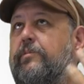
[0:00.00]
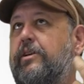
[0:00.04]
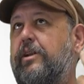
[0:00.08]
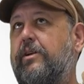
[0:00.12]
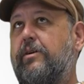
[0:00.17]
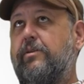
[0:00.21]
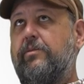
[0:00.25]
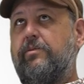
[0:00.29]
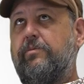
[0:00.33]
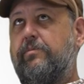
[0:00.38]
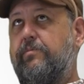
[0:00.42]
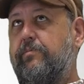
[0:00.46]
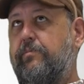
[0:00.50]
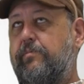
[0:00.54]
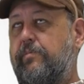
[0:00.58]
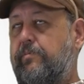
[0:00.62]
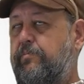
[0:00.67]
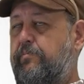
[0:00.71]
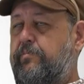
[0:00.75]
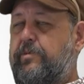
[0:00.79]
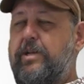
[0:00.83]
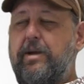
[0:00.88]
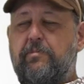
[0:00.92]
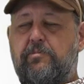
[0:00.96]
you know,
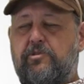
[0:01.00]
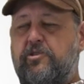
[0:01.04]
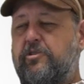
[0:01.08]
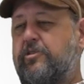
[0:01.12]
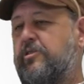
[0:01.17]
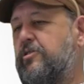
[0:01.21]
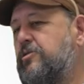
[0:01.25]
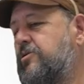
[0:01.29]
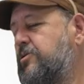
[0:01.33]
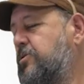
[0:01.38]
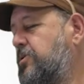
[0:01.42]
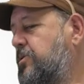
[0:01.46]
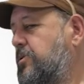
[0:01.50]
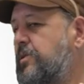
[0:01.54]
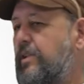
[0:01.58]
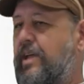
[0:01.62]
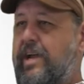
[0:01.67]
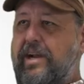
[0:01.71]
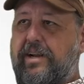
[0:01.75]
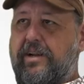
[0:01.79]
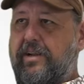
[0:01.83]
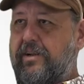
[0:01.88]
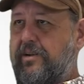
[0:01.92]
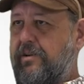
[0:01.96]
temperature control and
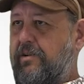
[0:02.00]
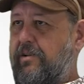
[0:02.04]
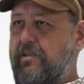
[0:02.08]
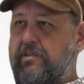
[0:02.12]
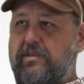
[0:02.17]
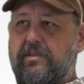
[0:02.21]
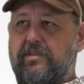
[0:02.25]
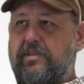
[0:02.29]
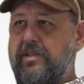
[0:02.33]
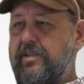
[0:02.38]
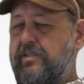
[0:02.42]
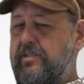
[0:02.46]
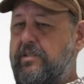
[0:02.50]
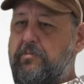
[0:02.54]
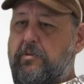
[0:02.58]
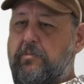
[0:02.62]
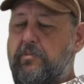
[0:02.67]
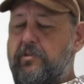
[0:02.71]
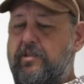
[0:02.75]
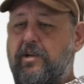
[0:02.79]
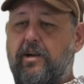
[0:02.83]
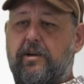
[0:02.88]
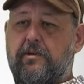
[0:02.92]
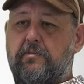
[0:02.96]
lighting, and all these things that
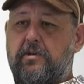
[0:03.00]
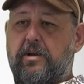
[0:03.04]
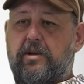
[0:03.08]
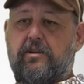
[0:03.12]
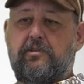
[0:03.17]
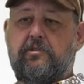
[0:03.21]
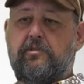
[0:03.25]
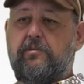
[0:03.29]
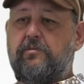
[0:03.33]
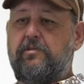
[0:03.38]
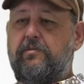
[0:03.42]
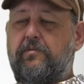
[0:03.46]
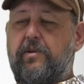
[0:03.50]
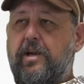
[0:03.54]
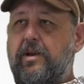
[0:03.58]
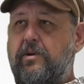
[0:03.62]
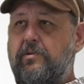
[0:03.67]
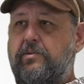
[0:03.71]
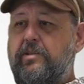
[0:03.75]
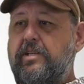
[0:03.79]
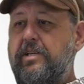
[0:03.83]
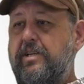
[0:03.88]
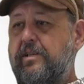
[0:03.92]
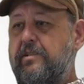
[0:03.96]
people talk about in terms of
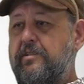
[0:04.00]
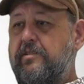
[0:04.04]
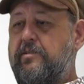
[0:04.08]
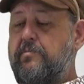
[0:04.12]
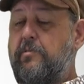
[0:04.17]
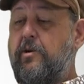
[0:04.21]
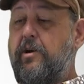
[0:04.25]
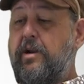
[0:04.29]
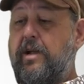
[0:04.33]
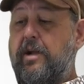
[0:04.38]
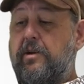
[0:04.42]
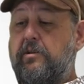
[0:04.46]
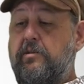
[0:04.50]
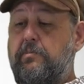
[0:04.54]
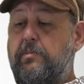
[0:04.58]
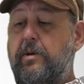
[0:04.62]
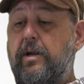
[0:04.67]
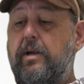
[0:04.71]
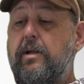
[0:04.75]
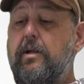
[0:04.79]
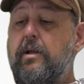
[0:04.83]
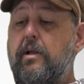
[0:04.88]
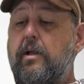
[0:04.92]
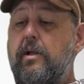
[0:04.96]
IoT in the smart house.
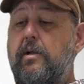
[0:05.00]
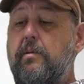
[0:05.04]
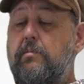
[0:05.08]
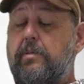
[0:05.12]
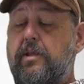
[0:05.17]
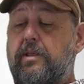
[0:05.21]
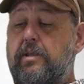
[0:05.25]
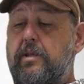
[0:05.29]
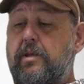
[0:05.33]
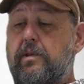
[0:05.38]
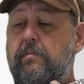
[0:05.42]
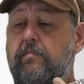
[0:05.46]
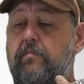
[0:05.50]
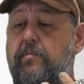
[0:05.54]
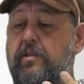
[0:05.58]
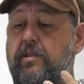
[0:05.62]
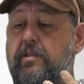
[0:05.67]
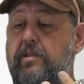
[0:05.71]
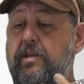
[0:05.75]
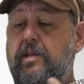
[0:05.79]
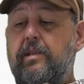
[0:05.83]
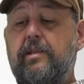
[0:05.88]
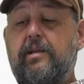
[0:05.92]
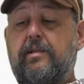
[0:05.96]
But but the
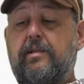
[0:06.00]
the thing